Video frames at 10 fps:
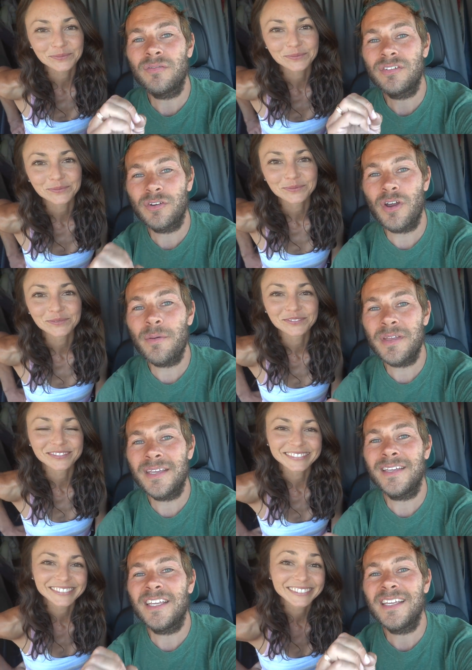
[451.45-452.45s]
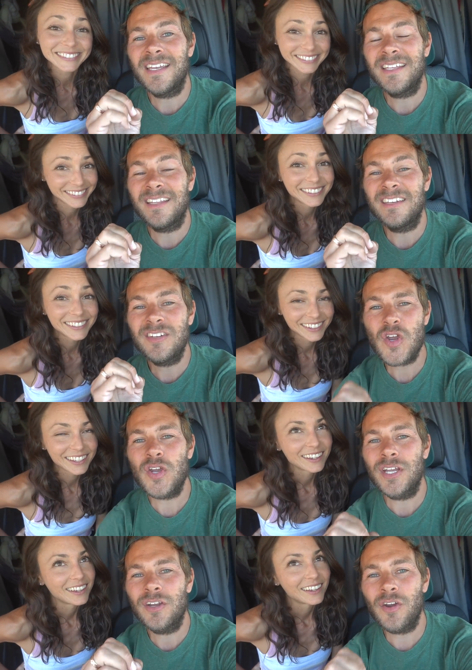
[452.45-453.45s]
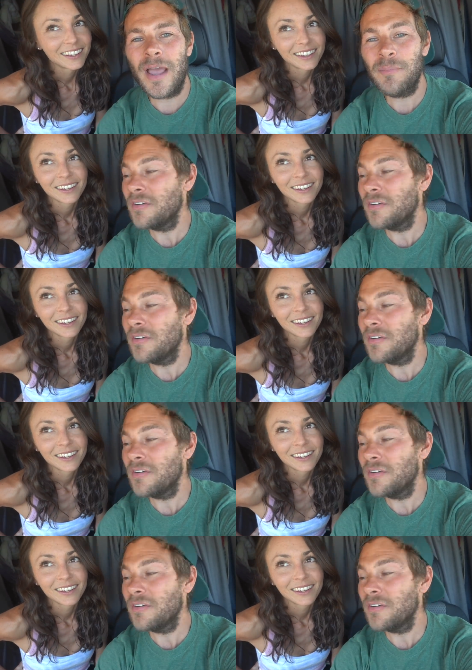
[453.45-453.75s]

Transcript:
Speaker 1: of scrubbing and getting the dirt and grime